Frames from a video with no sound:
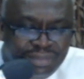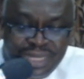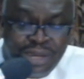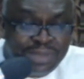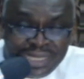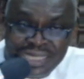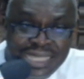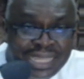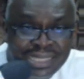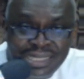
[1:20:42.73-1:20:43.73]
Help
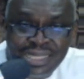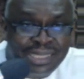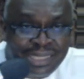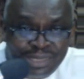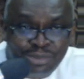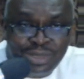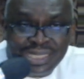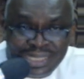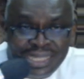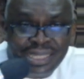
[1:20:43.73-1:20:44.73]
sisters, this will
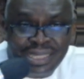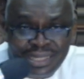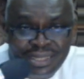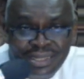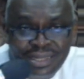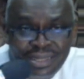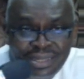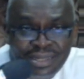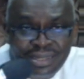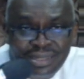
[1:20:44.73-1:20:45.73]
sink
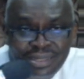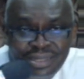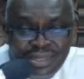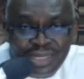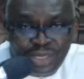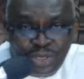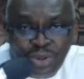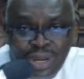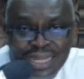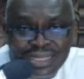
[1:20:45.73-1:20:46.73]
into
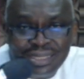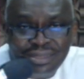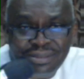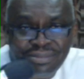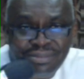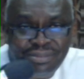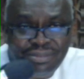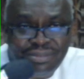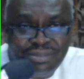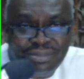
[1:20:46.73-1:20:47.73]
your heart.
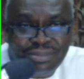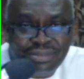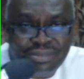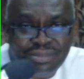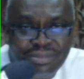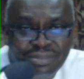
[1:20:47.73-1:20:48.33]
Yes, sir.